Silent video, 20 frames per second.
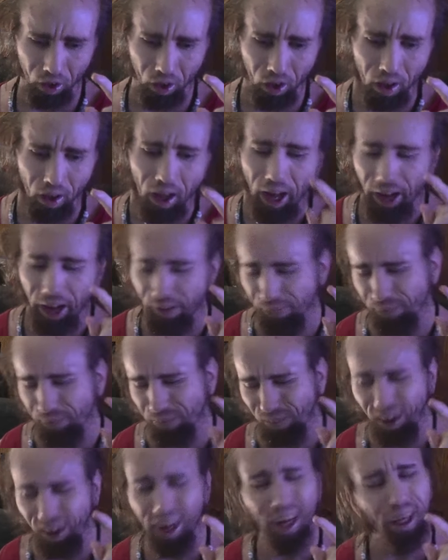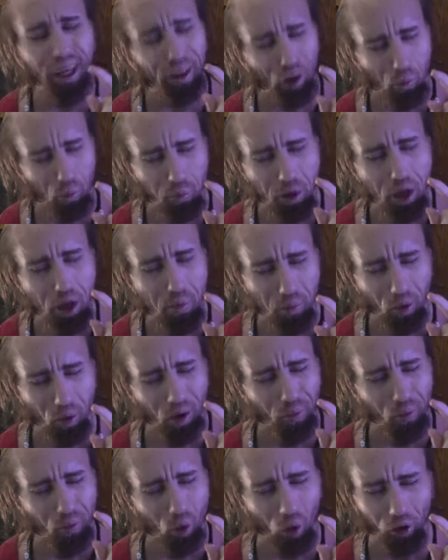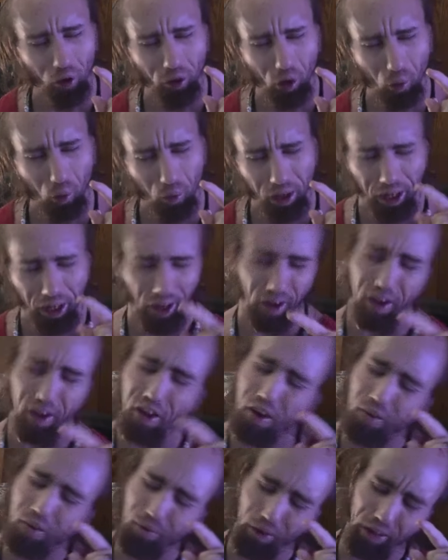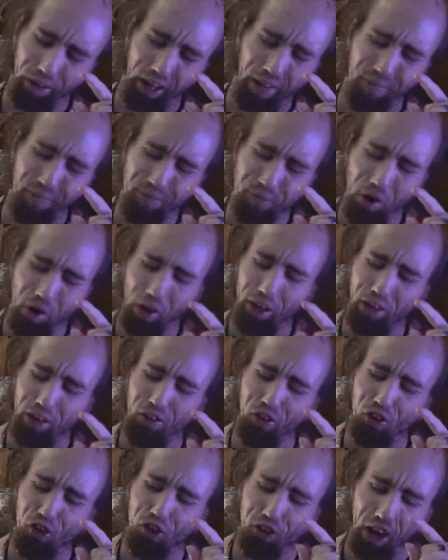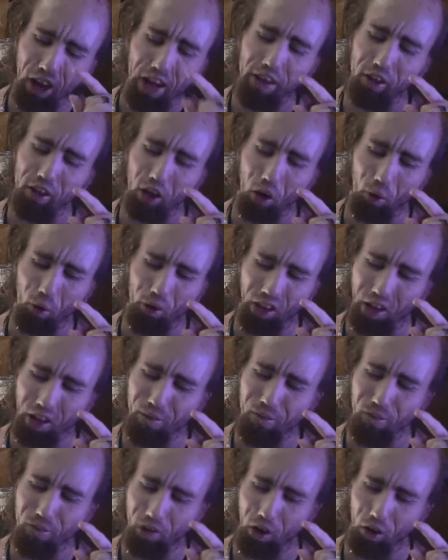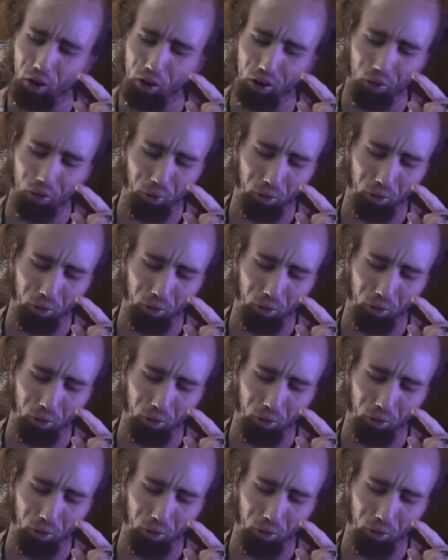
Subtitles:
and freeing the people of North Korea from that fucking psycho Kim Jong-un?